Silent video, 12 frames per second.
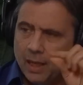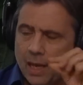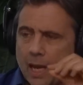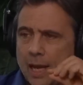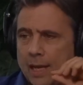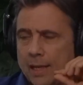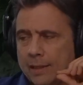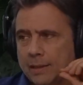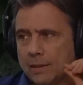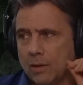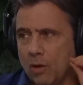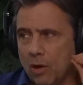
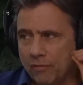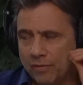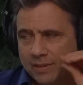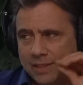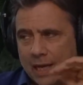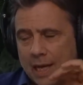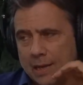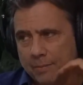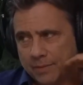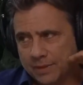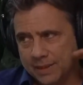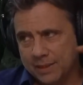and
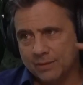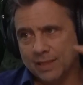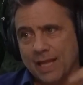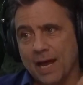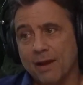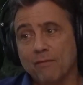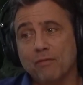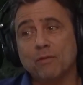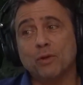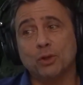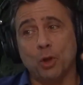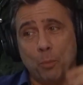oftentimes there's a lot of
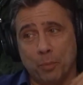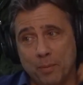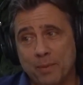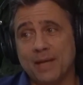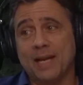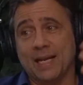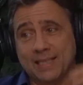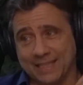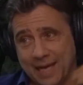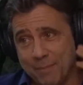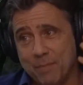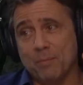dopamine,
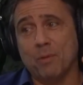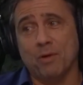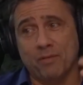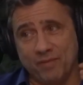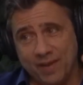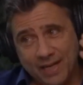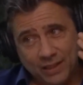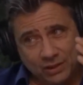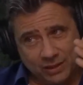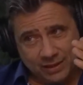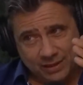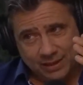excitement,
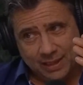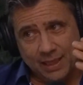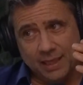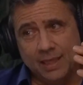motivation state.